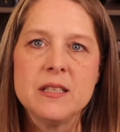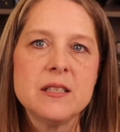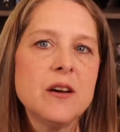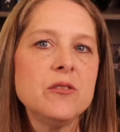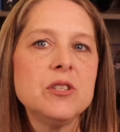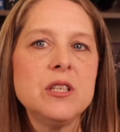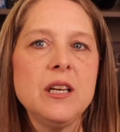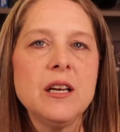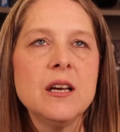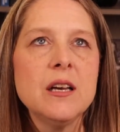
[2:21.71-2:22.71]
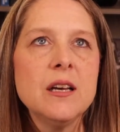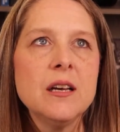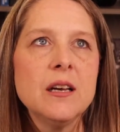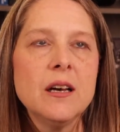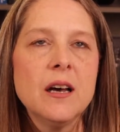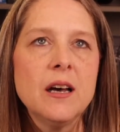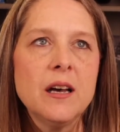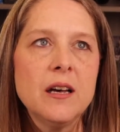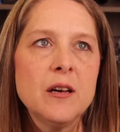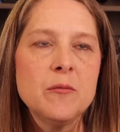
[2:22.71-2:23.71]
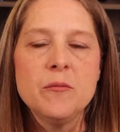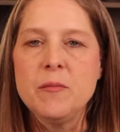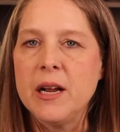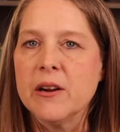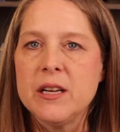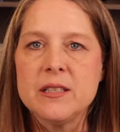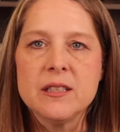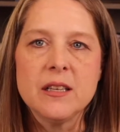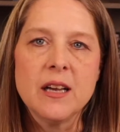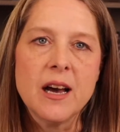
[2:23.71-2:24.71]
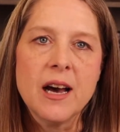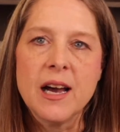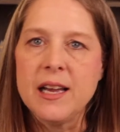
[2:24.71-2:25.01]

So she marries a guy